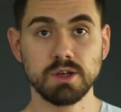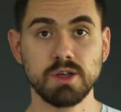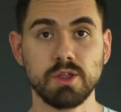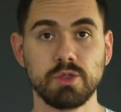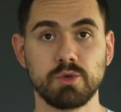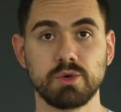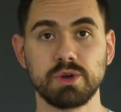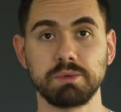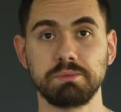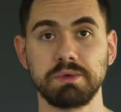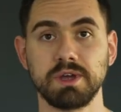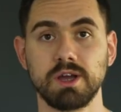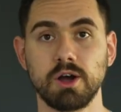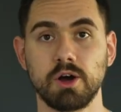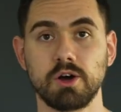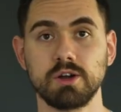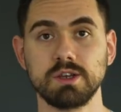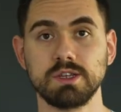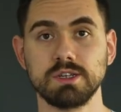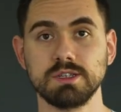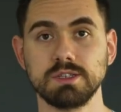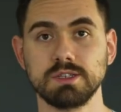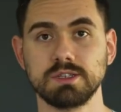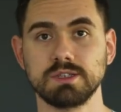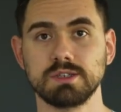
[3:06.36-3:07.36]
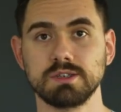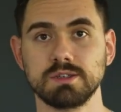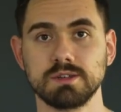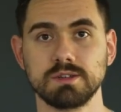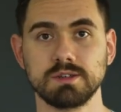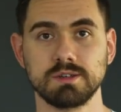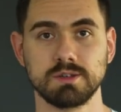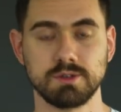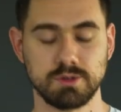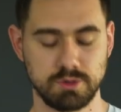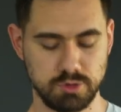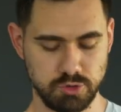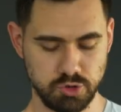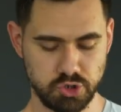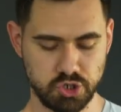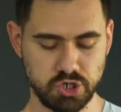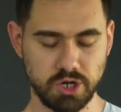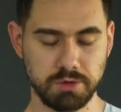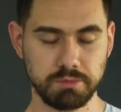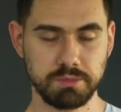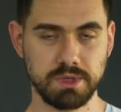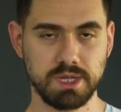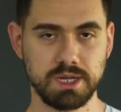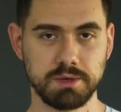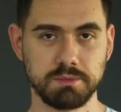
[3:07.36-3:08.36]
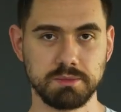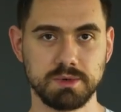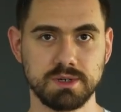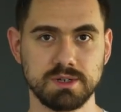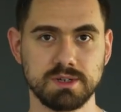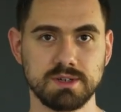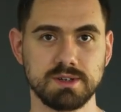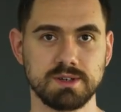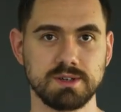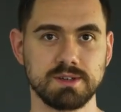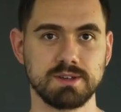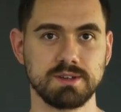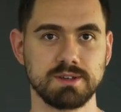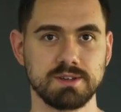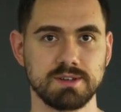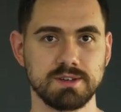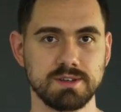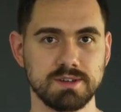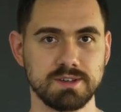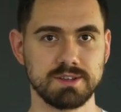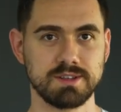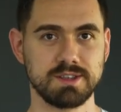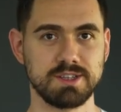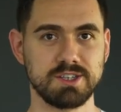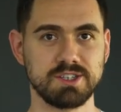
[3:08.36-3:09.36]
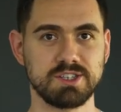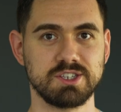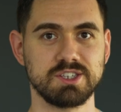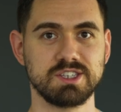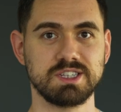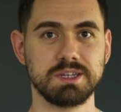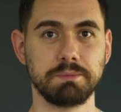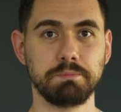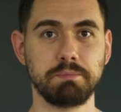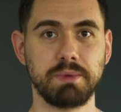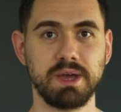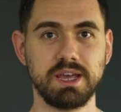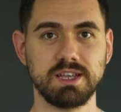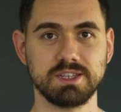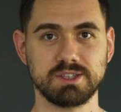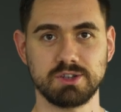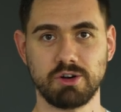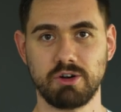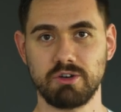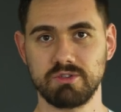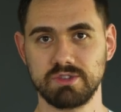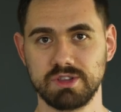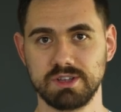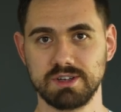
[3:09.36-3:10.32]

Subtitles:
3 big onions, chop them. This is the base of